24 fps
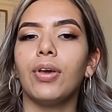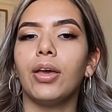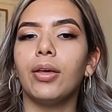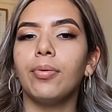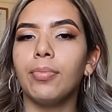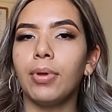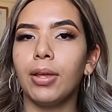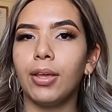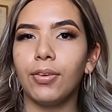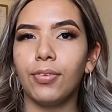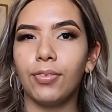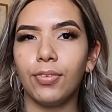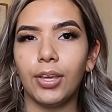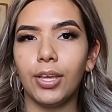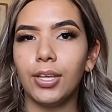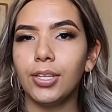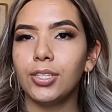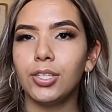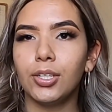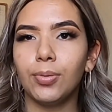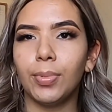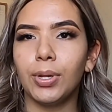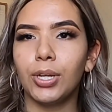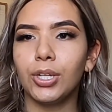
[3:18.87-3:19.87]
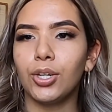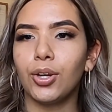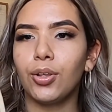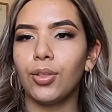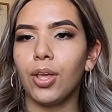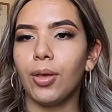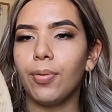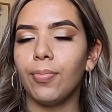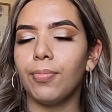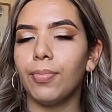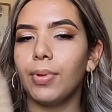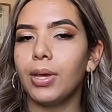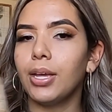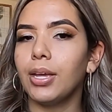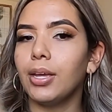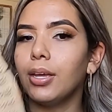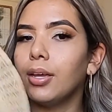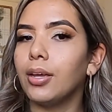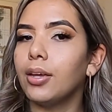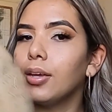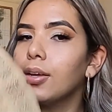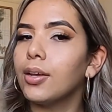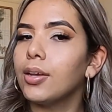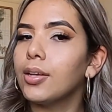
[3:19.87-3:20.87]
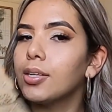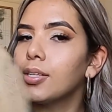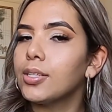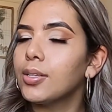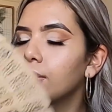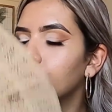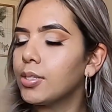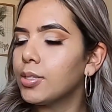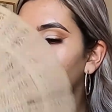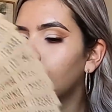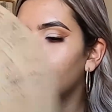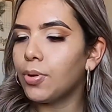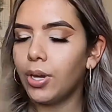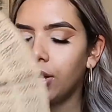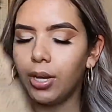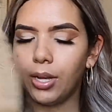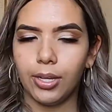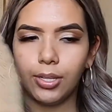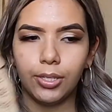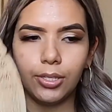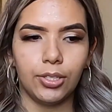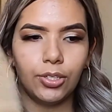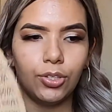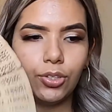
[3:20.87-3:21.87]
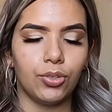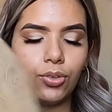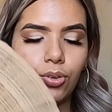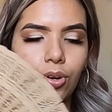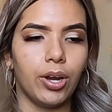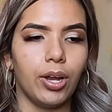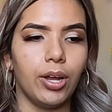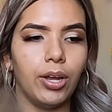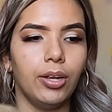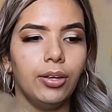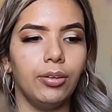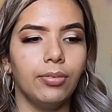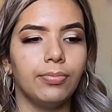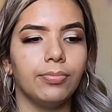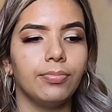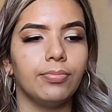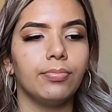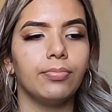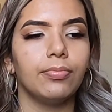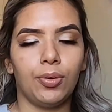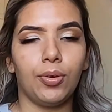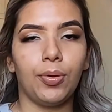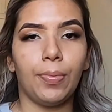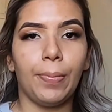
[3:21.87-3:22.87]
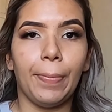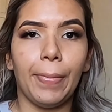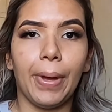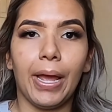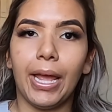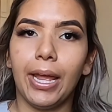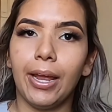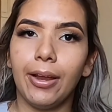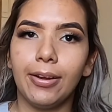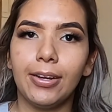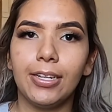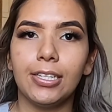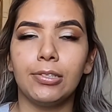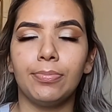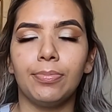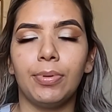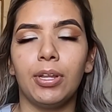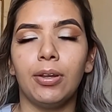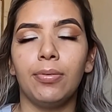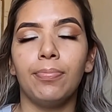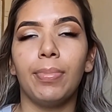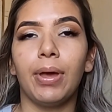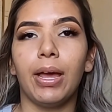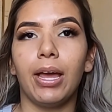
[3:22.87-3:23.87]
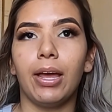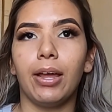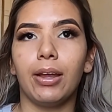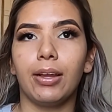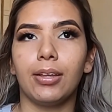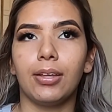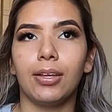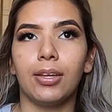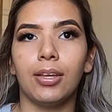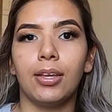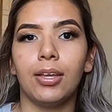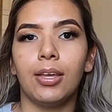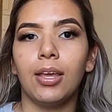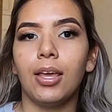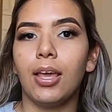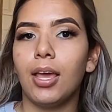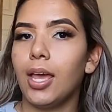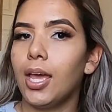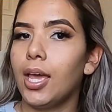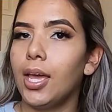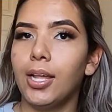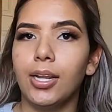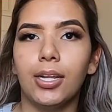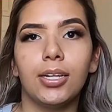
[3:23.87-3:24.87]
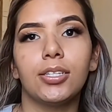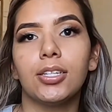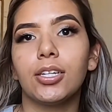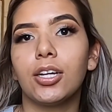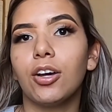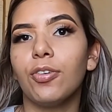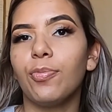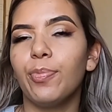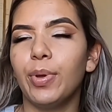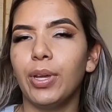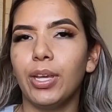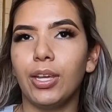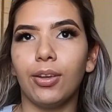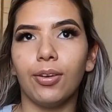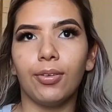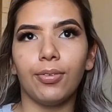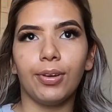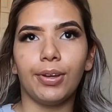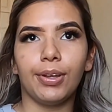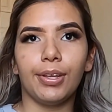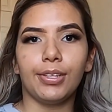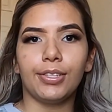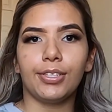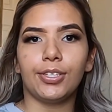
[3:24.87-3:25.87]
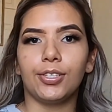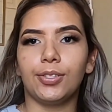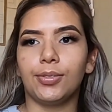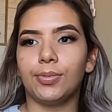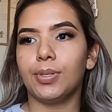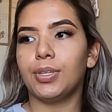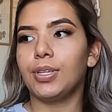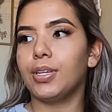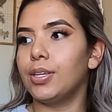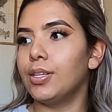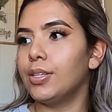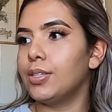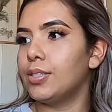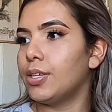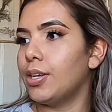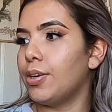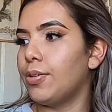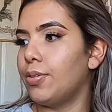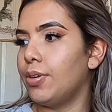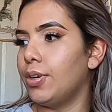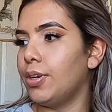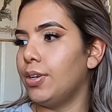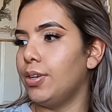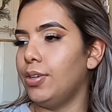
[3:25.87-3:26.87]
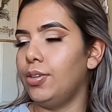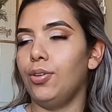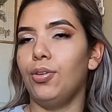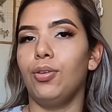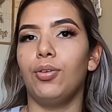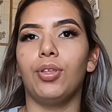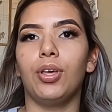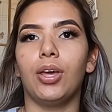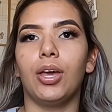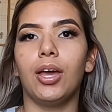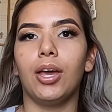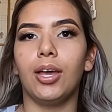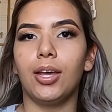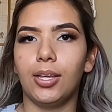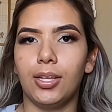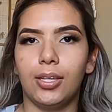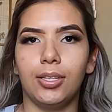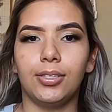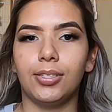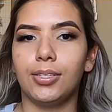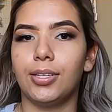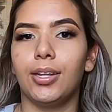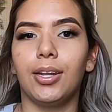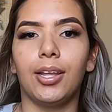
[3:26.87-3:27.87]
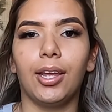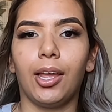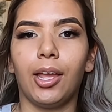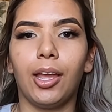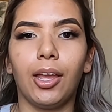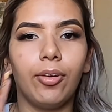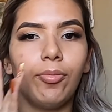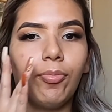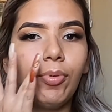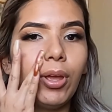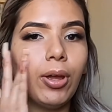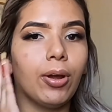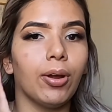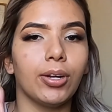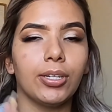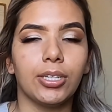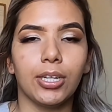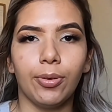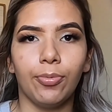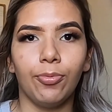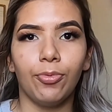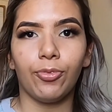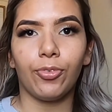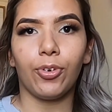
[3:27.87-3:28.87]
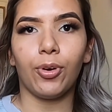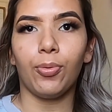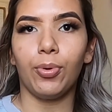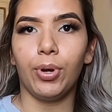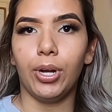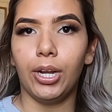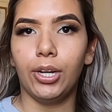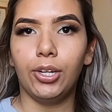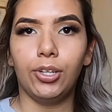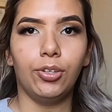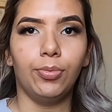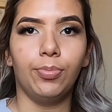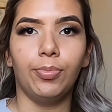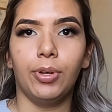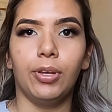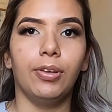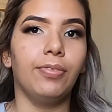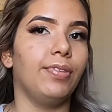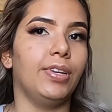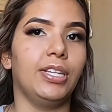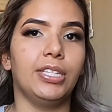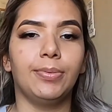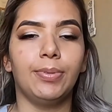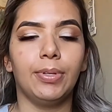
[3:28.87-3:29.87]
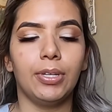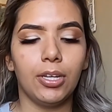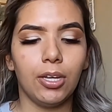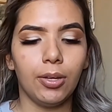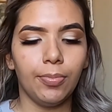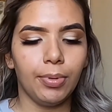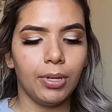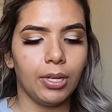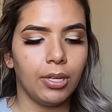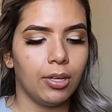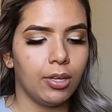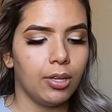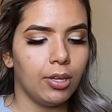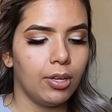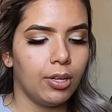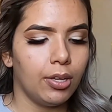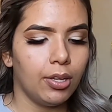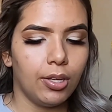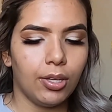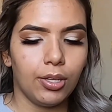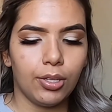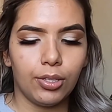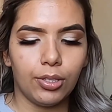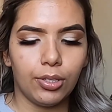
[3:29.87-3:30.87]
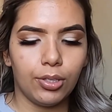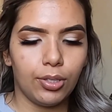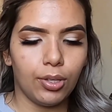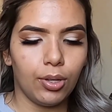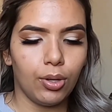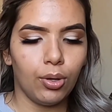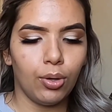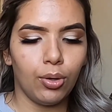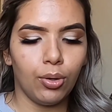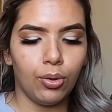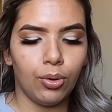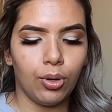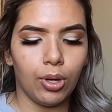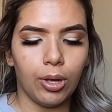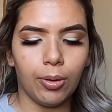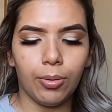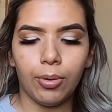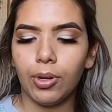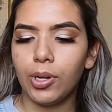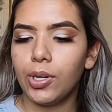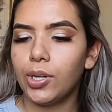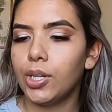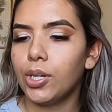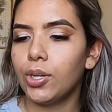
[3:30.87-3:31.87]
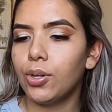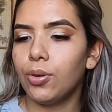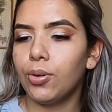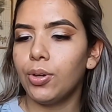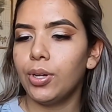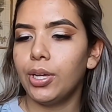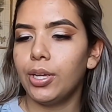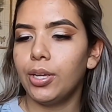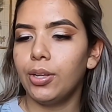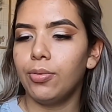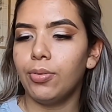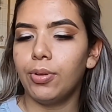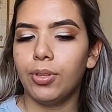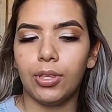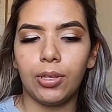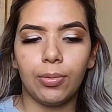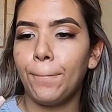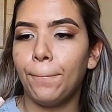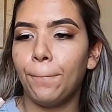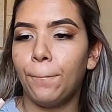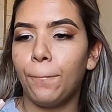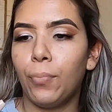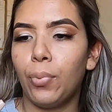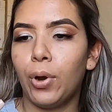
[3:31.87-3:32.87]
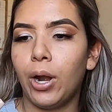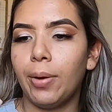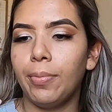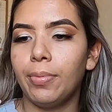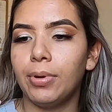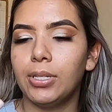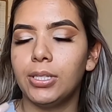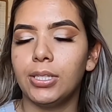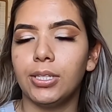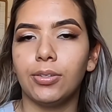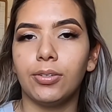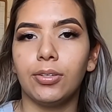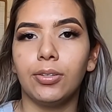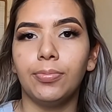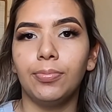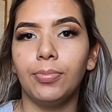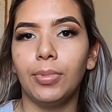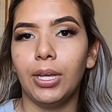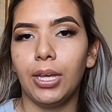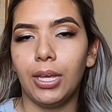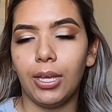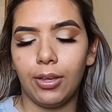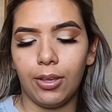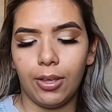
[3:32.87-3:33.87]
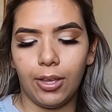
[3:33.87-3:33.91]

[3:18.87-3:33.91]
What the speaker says: fan my face to make sure that my spray is dry. My hair is pinned back, and I took off my earrings just because I already know that it's gonna give me a hard time for when I do my face makeup. So I'm going to go in with primer serum